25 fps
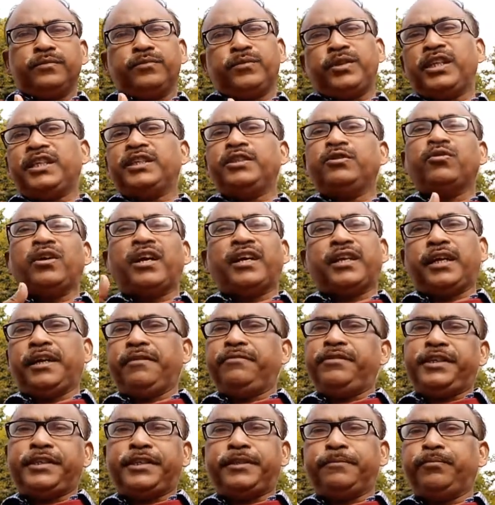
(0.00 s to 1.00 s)
then you
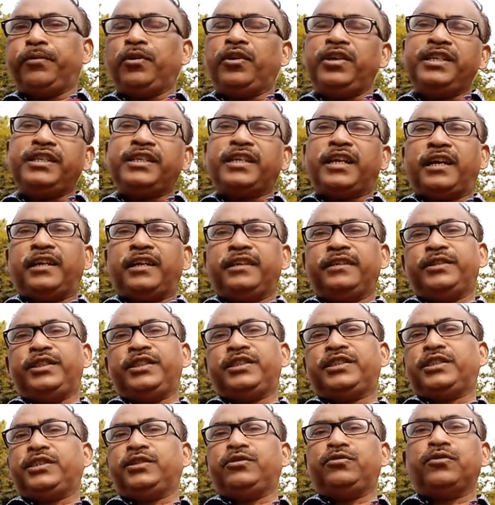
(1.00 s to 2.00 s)
arrive at a point and
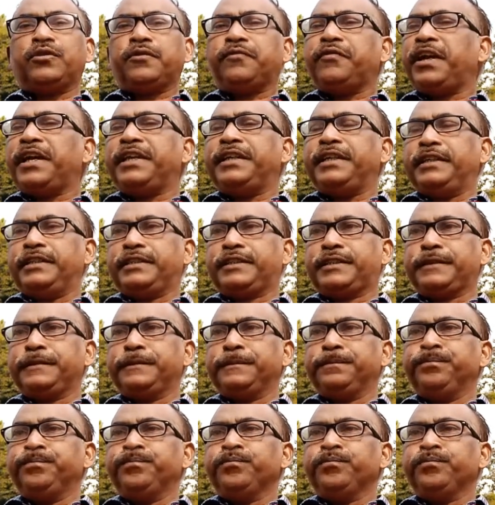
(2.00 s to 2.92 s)
this is your findings.